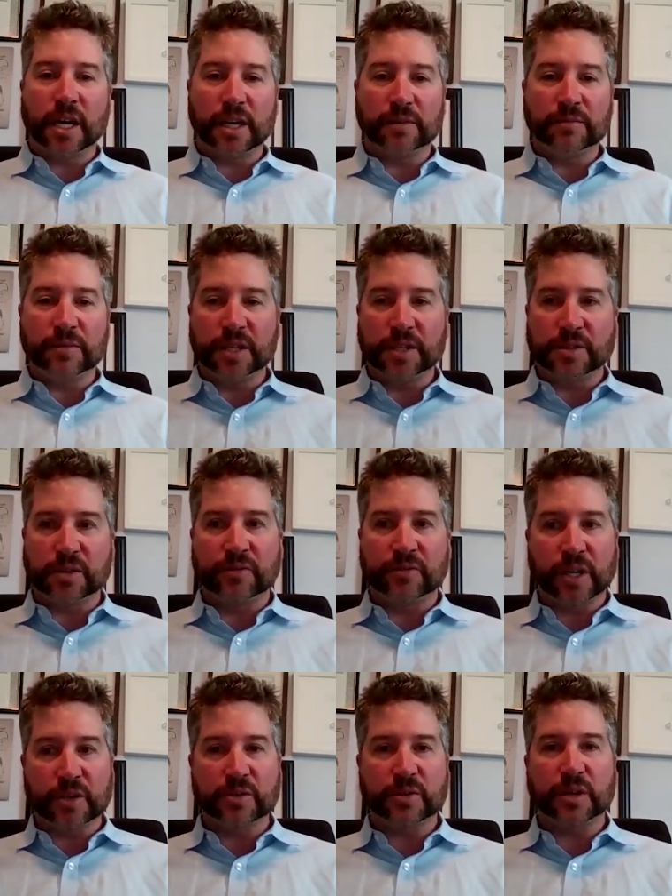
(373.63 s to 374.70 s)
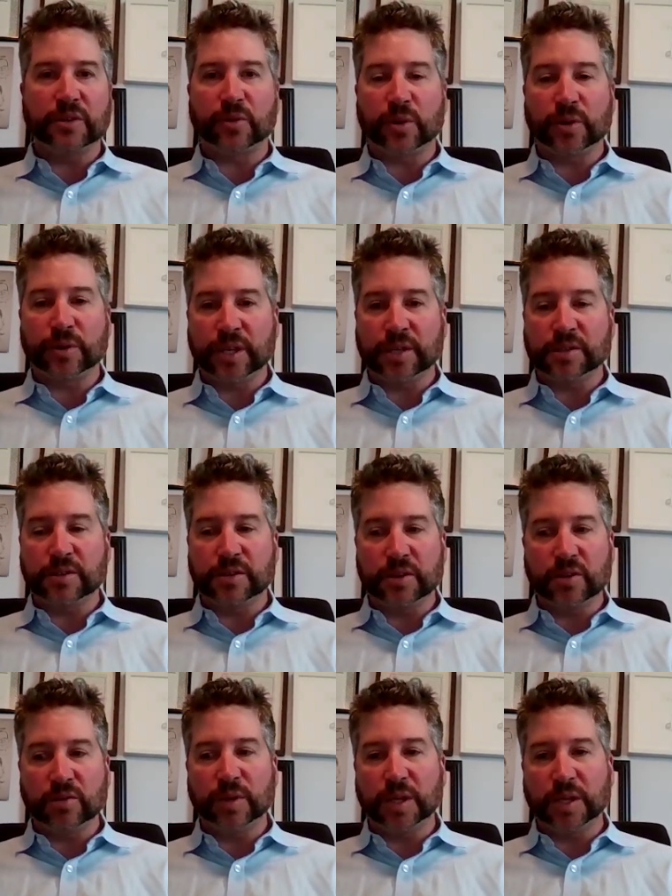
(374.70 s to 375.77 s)
Um, these are very straightforward things to
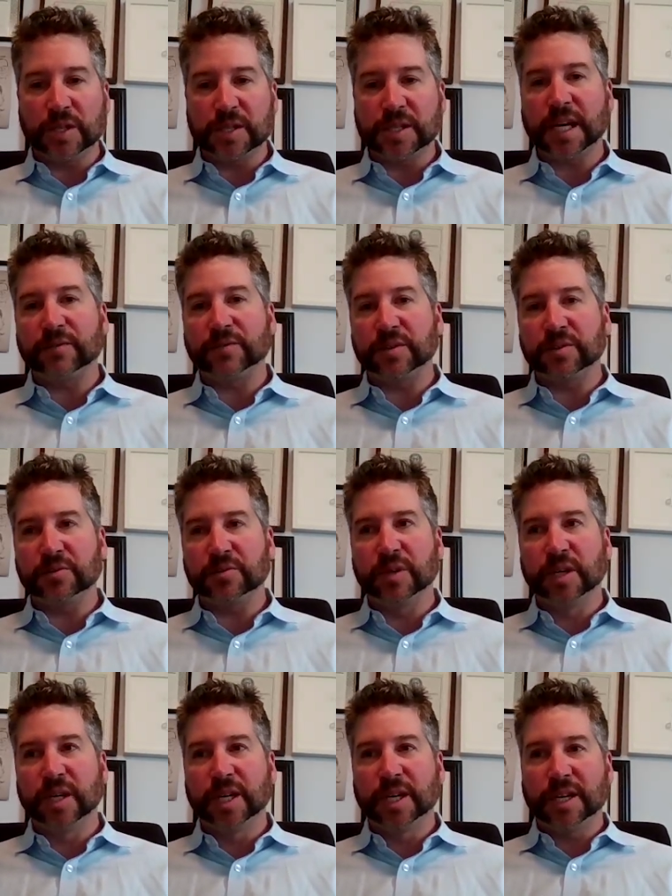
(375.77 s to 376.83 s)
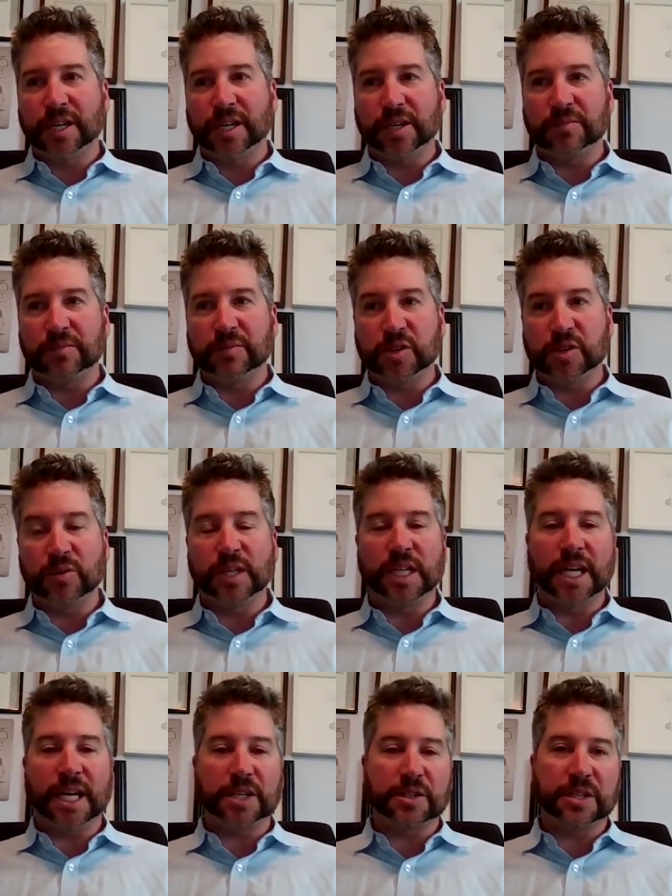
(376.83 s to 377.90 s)
do, but you just have to um, do it
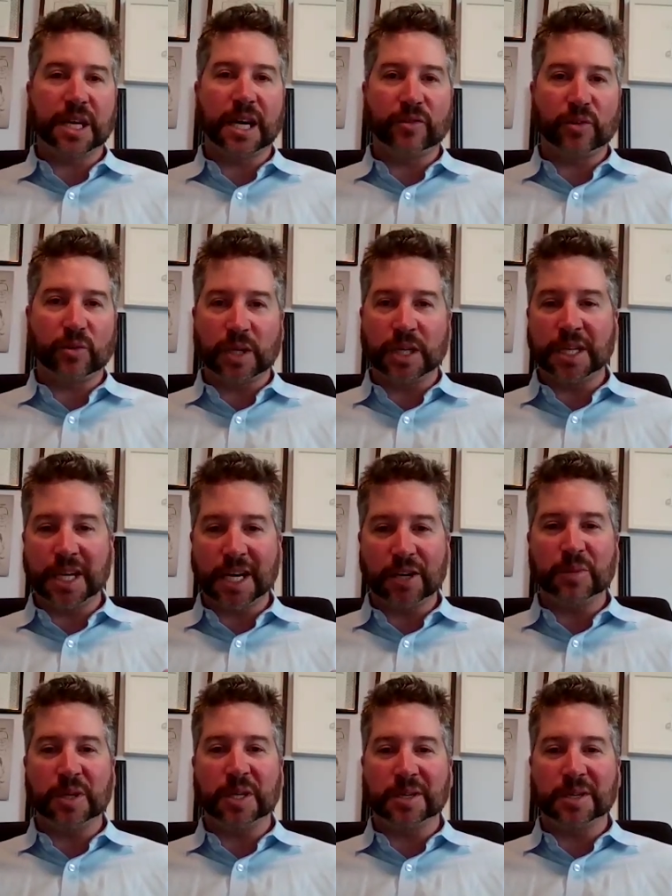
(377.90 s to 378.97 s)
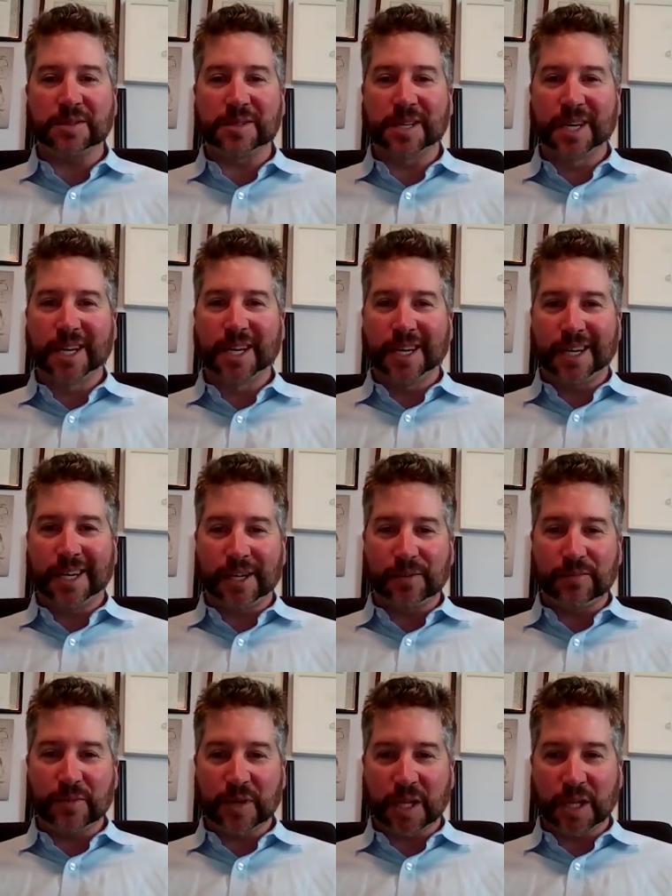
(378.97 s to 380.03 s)
and actually have it written down, because
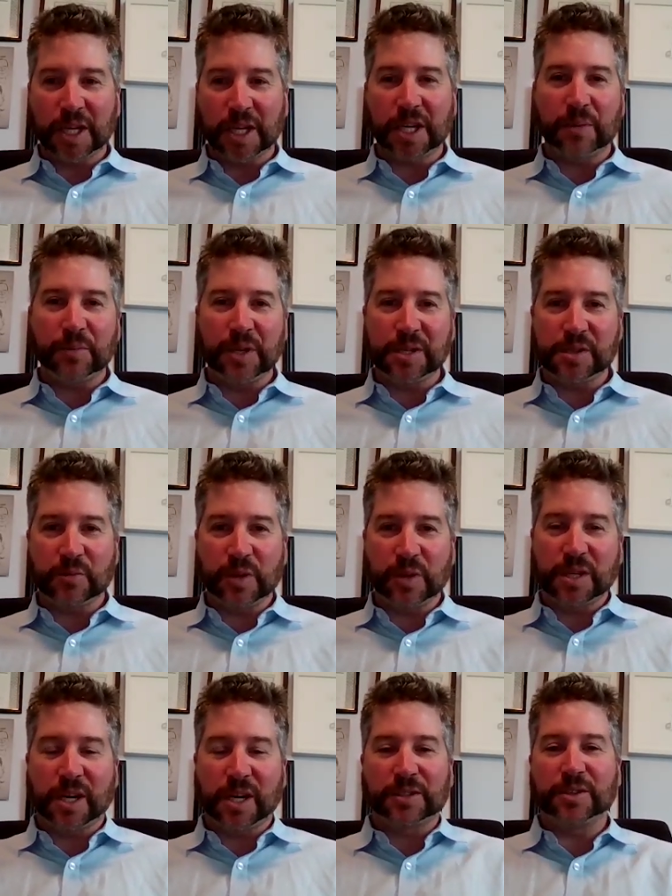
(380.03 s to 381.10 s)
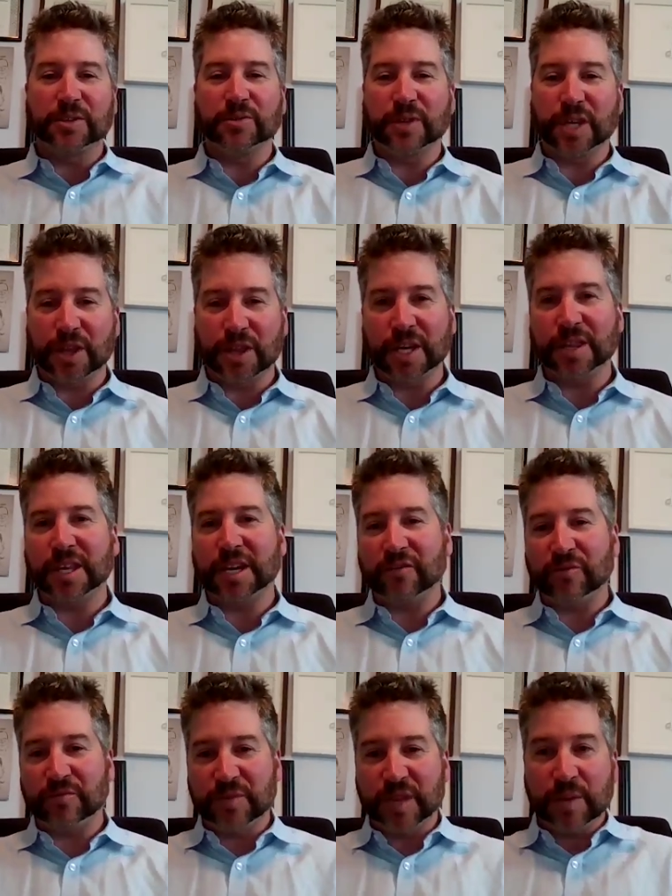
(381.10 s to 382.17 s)
um, a lot of companies that we talk to, they think they
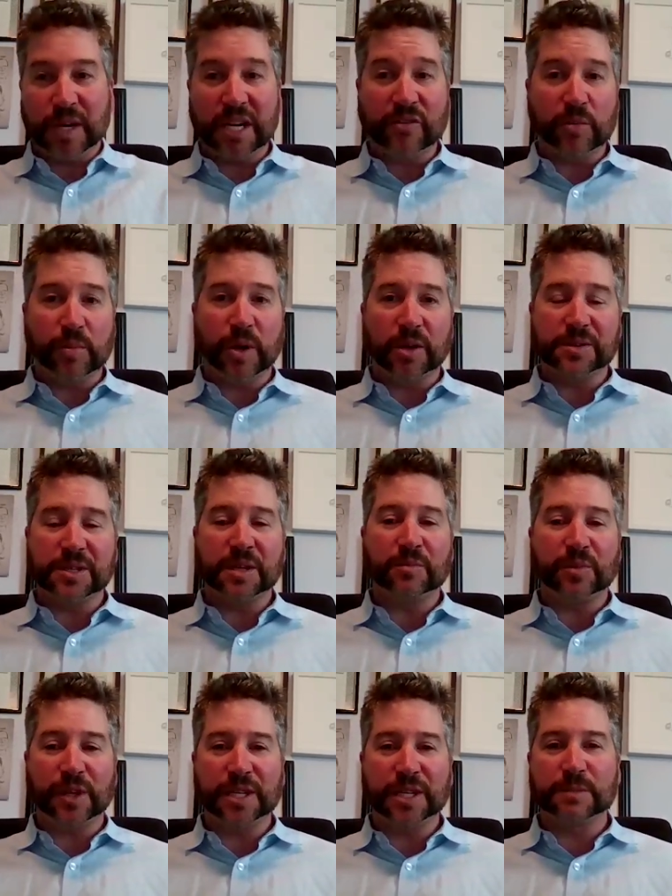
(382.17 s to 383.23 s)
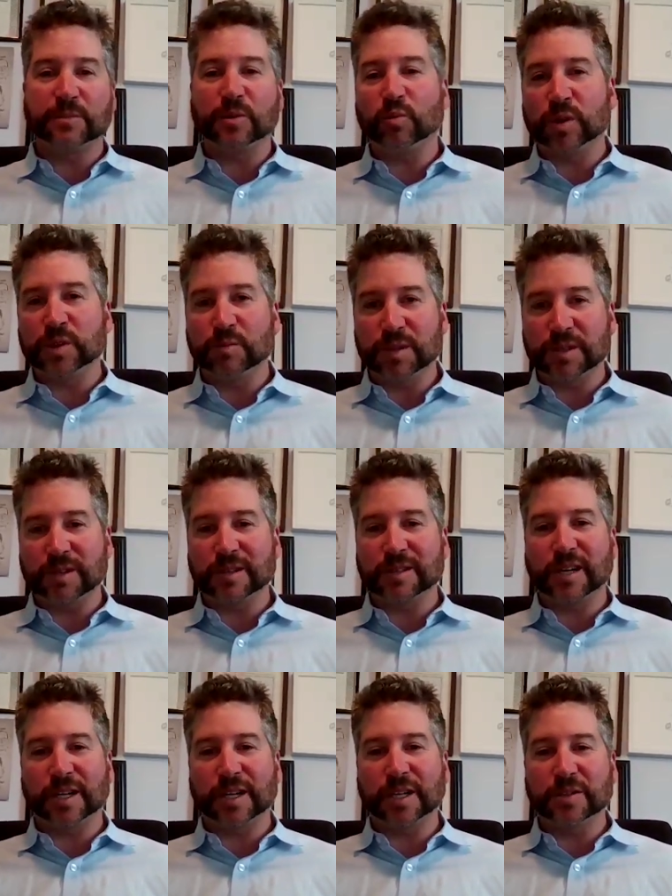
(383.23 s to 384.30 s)
have, they might have a policy in place, but once we start
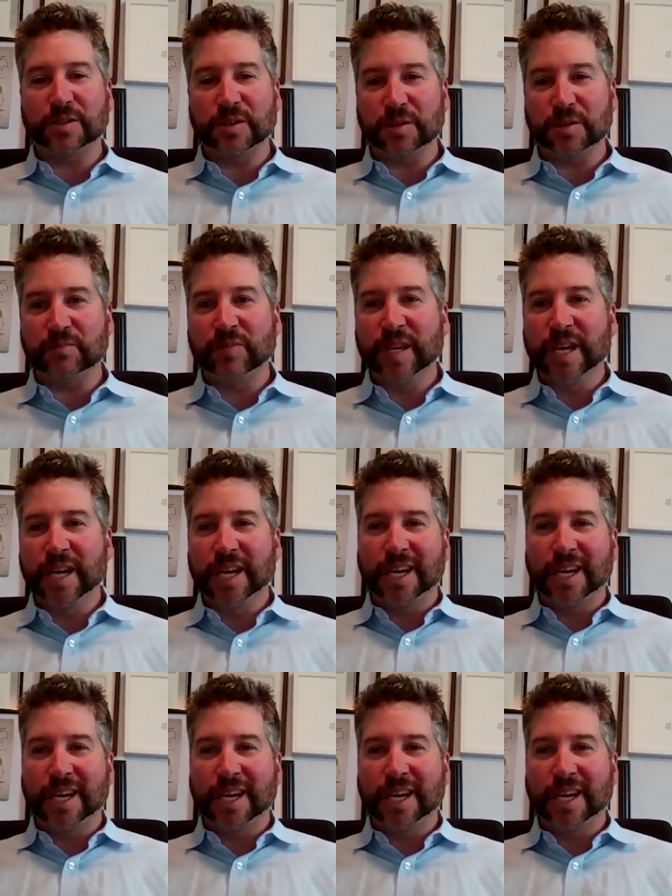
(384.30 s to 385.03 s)
talking to them,